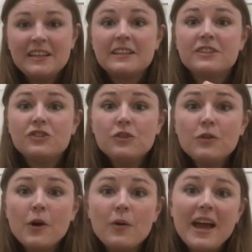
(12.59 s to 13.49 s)
Did you
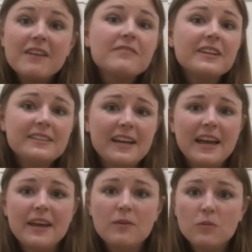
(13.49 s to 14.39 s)
know every
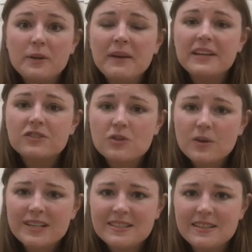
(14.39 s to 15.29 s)
day we make
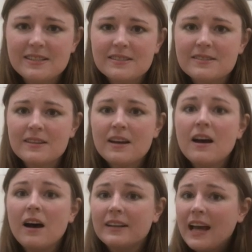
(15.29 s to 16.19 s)
choices
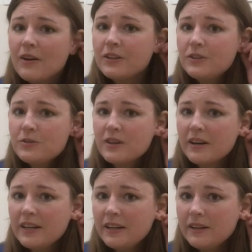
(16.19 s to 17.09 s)
on how to use our
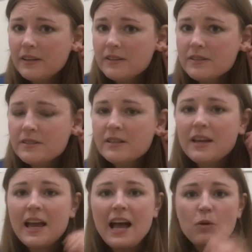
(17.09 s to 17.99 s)
ears,
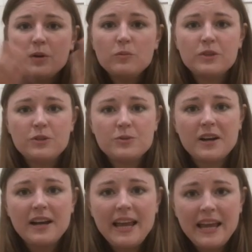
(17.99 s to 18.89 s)
how we will use
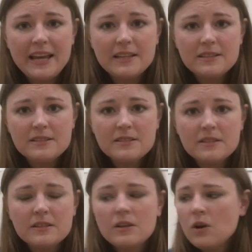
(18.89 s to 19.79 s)
our hands,
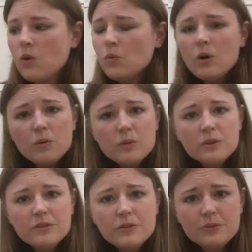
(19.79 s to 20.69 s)
what we
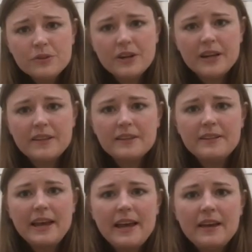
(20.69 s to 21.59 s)
will do during the
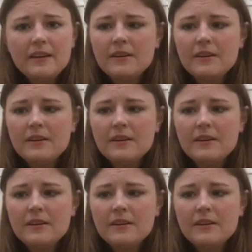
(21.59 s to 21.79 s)
day?